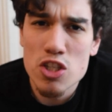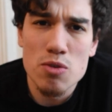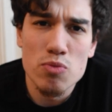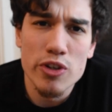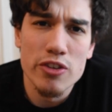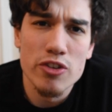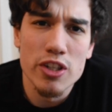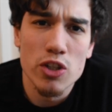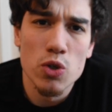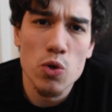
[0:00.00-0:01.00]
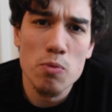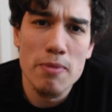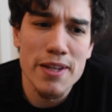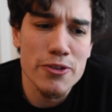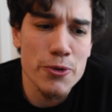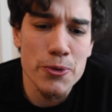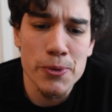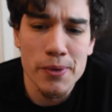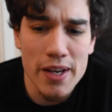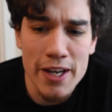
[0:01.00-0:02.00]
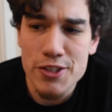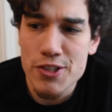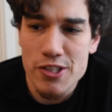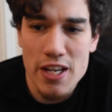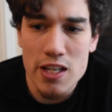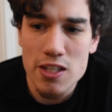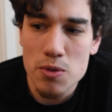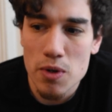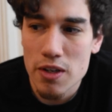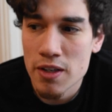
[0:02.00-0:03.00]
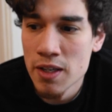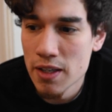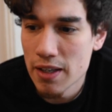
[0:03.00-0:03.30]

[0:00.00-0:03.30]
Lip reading: really, really cool mental exercises where